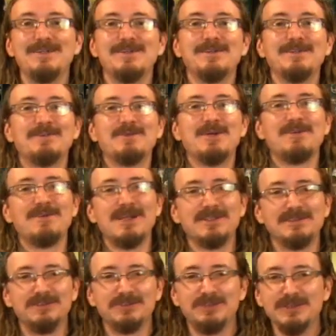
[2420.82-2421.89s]
here in the rather
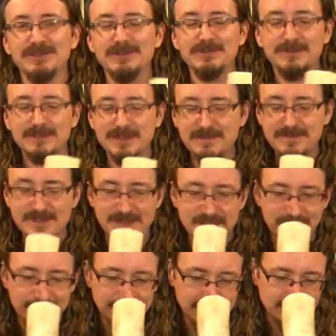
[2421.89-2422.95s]
excellent drinking horn. I've been uh,